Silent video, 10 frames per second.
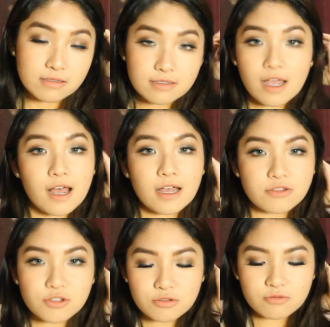
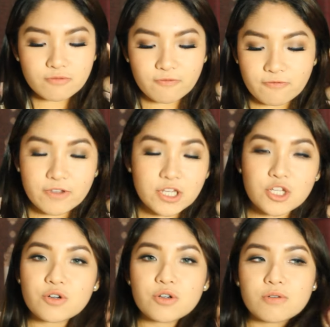thoughts
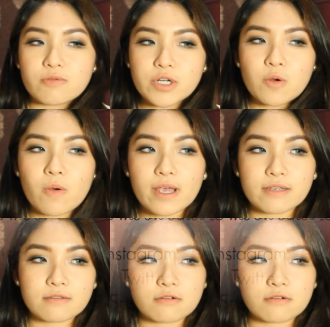video requests